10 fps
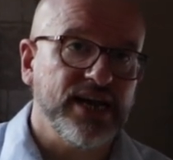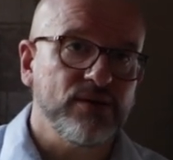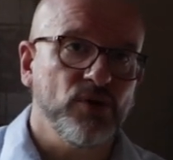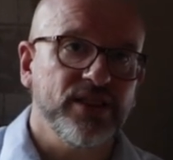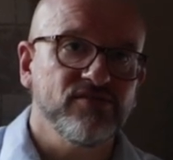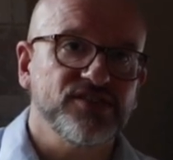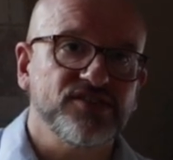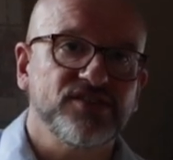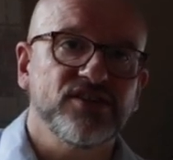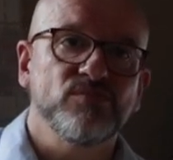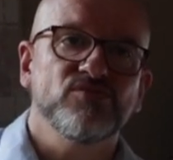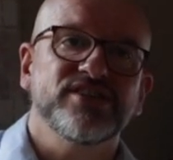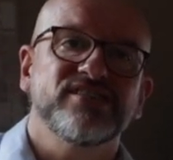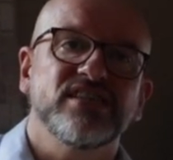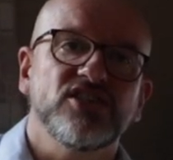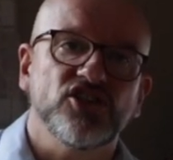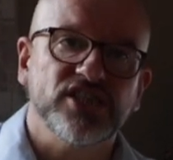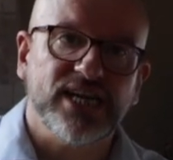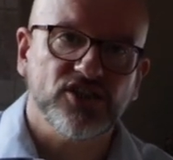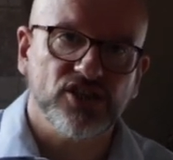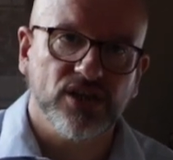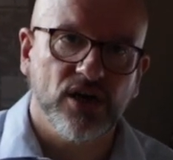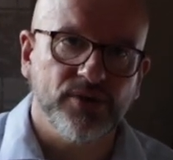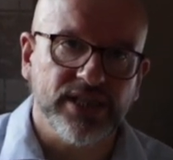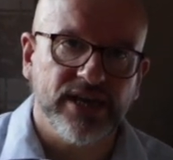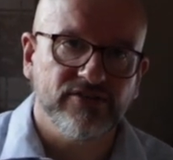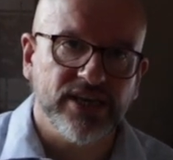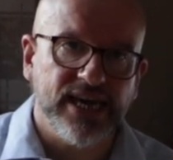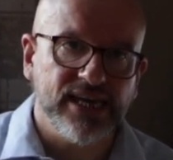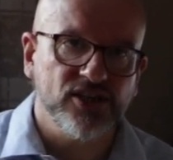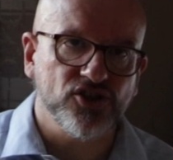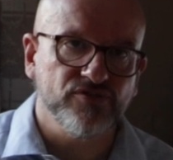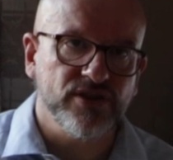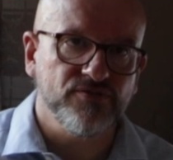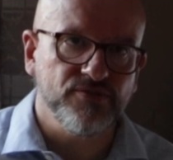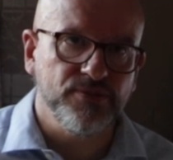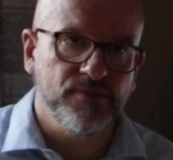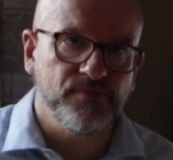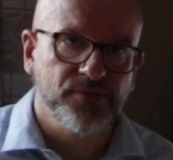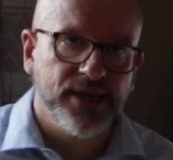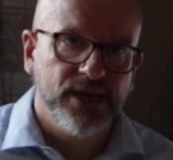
and where there is a certain prestige attached to going there and getting a degree from them.